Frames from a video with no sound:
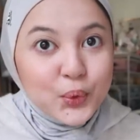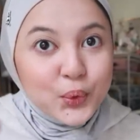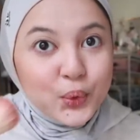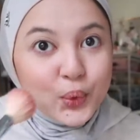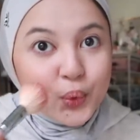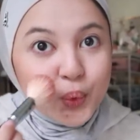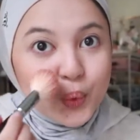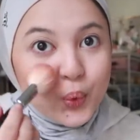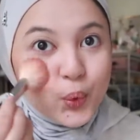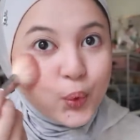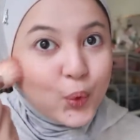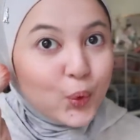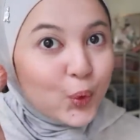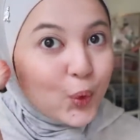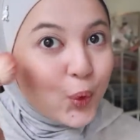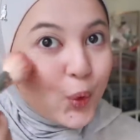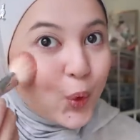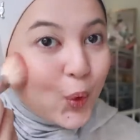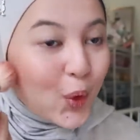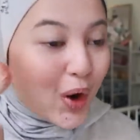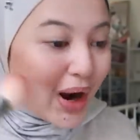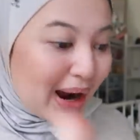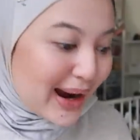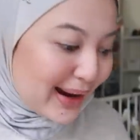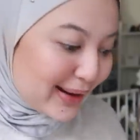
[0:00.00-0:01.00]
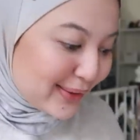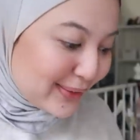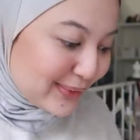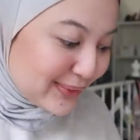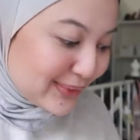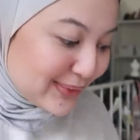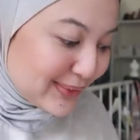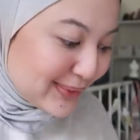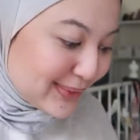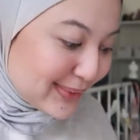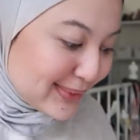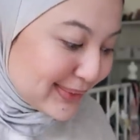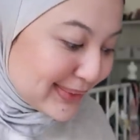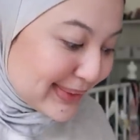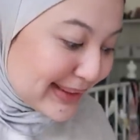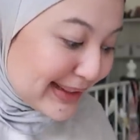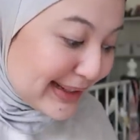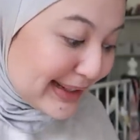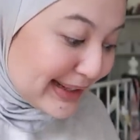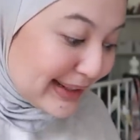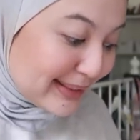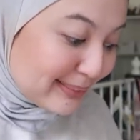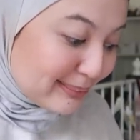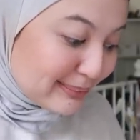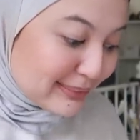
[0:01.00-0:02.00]
Wow.
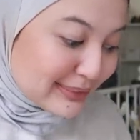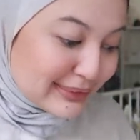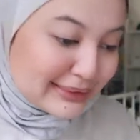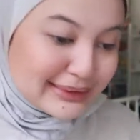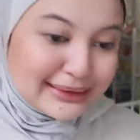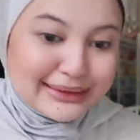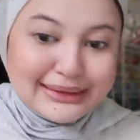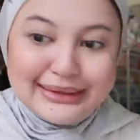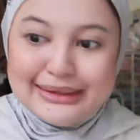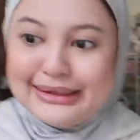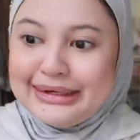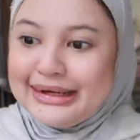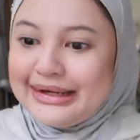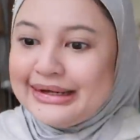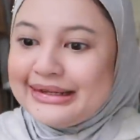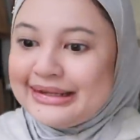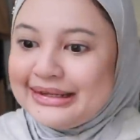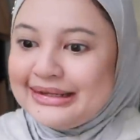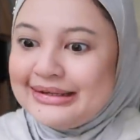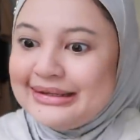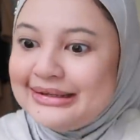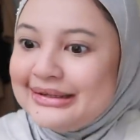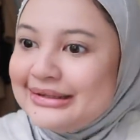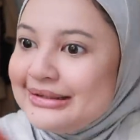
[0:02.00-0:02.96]
I am really liking